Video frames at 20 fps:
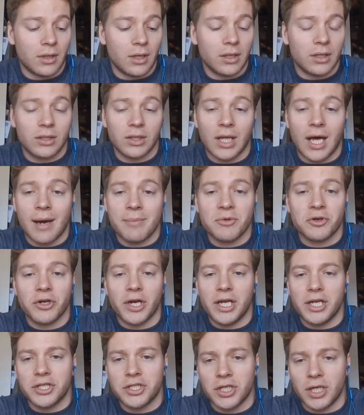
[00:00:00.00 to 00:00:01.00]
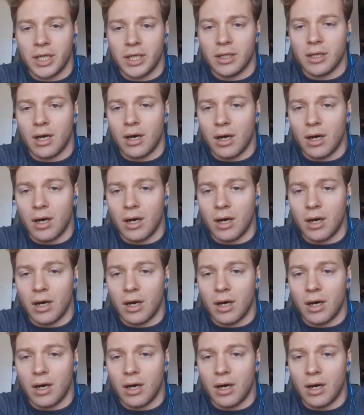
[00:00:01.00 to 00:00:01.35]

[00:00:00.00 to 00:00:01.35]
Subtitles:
agglomeration